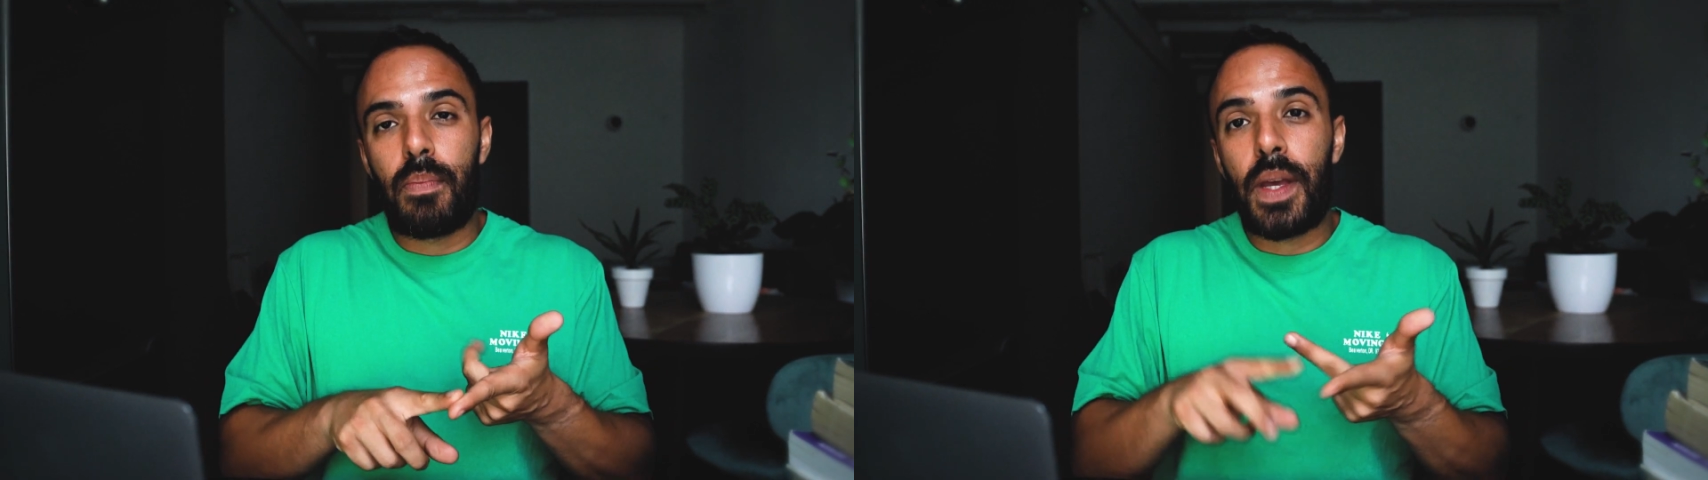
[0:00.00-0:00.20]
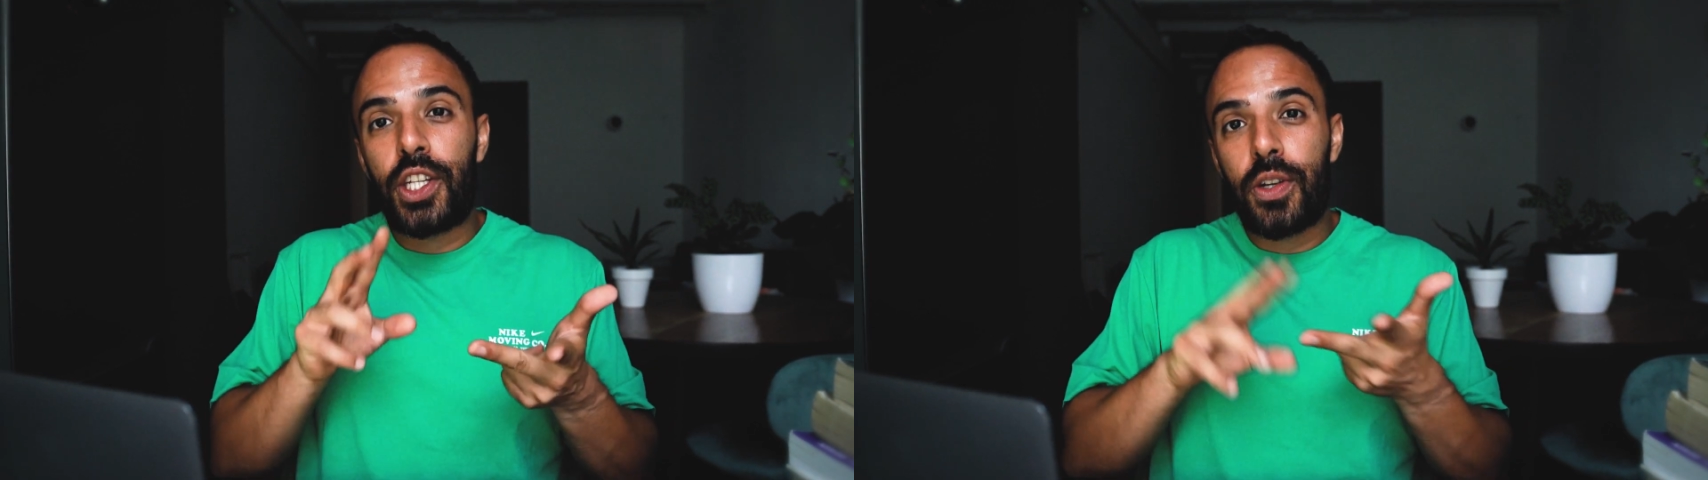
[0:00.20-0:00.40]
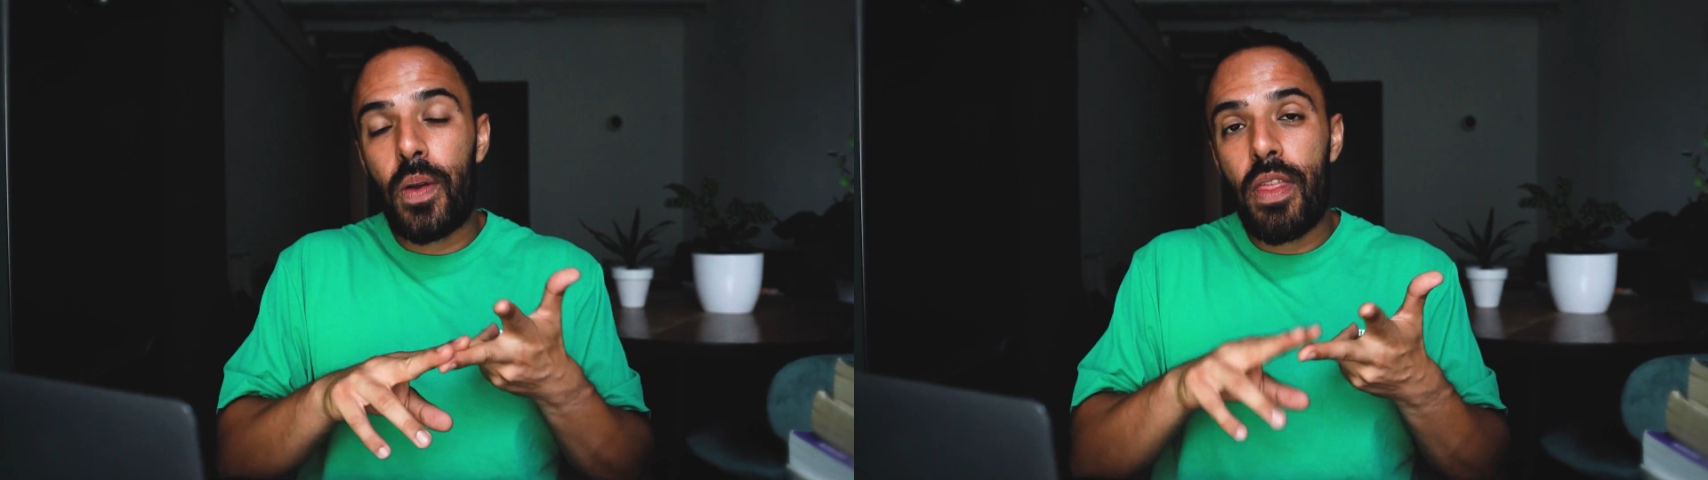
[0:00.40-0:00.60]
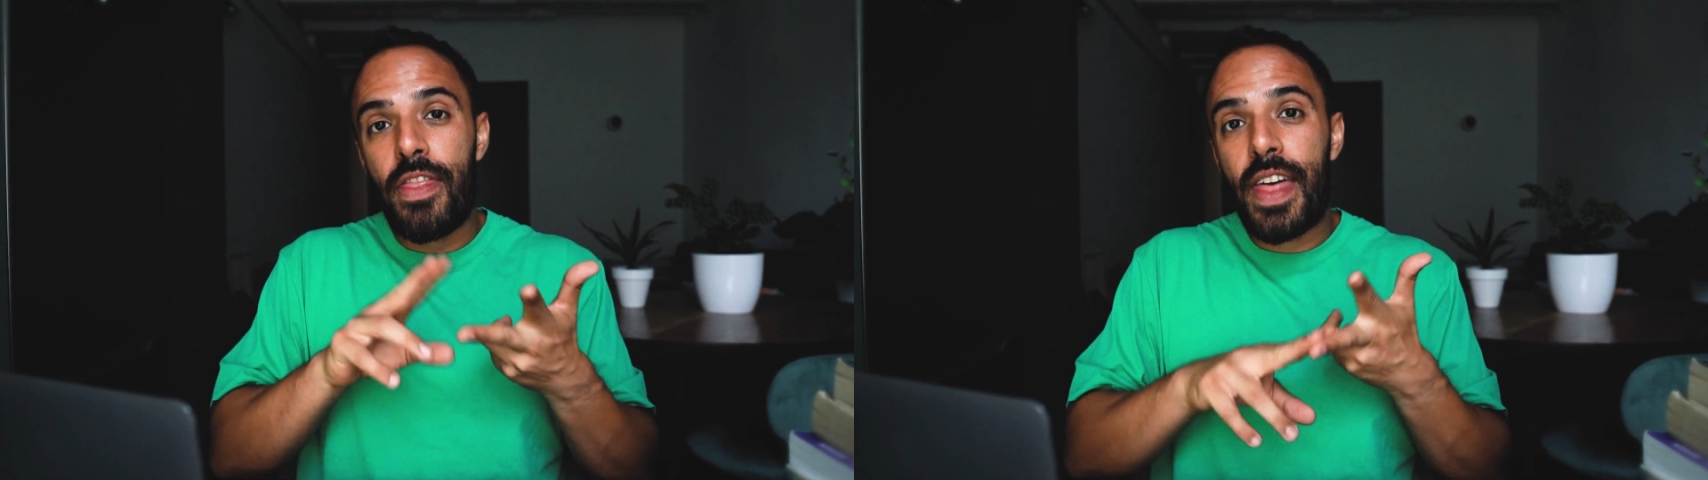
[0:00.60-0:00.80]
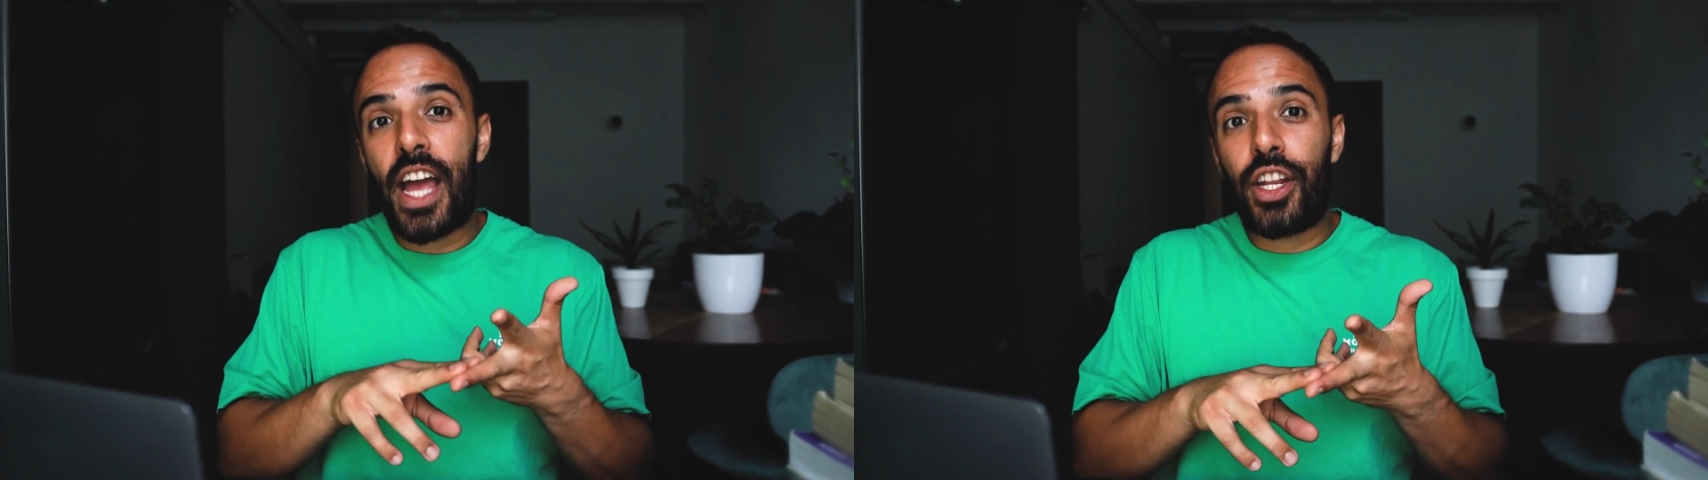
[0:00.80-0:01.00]
Make sure
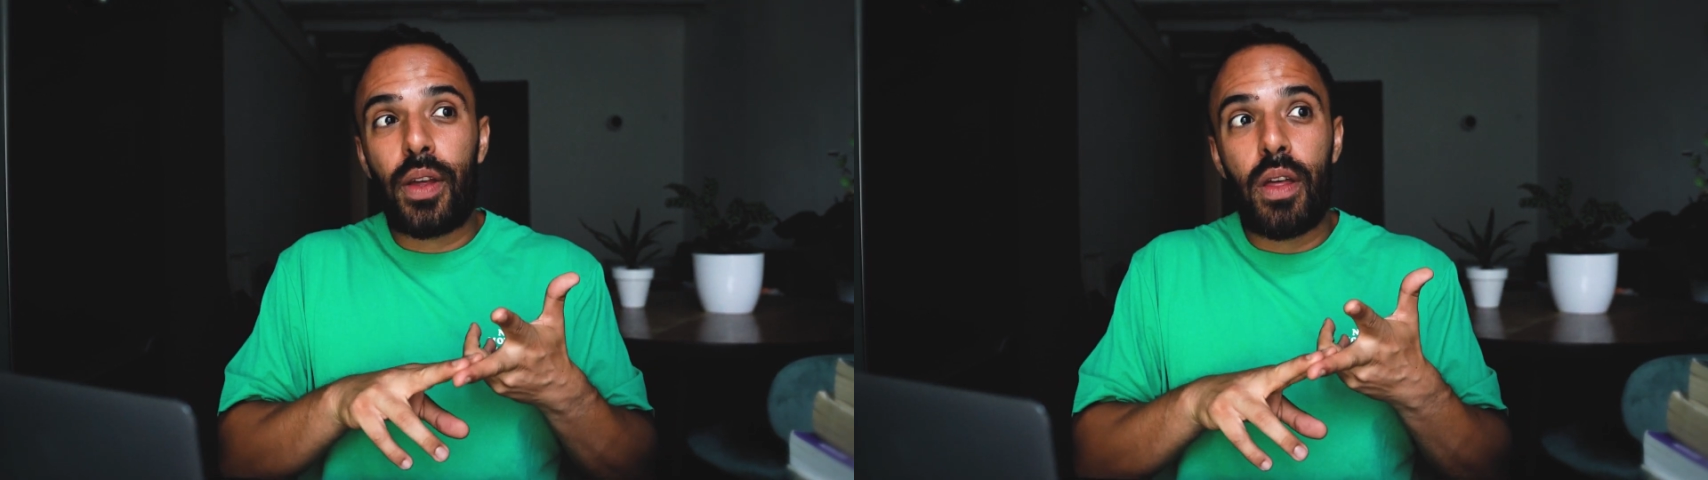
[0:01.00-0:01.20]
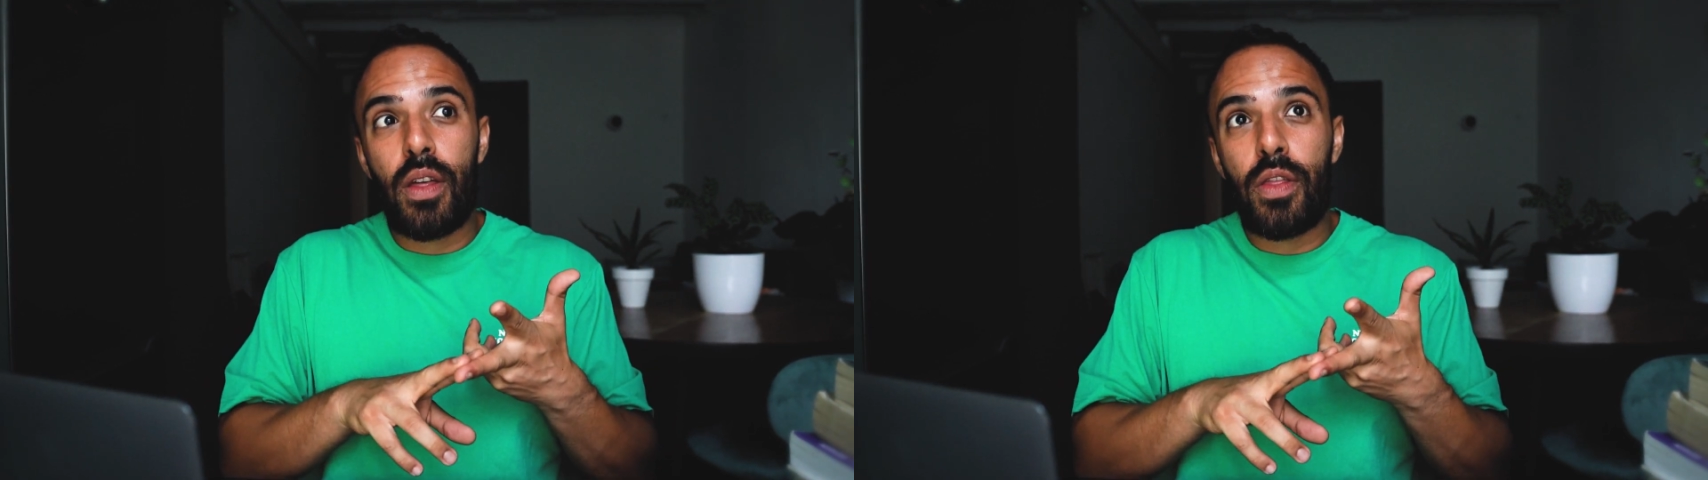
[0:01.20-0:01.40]
that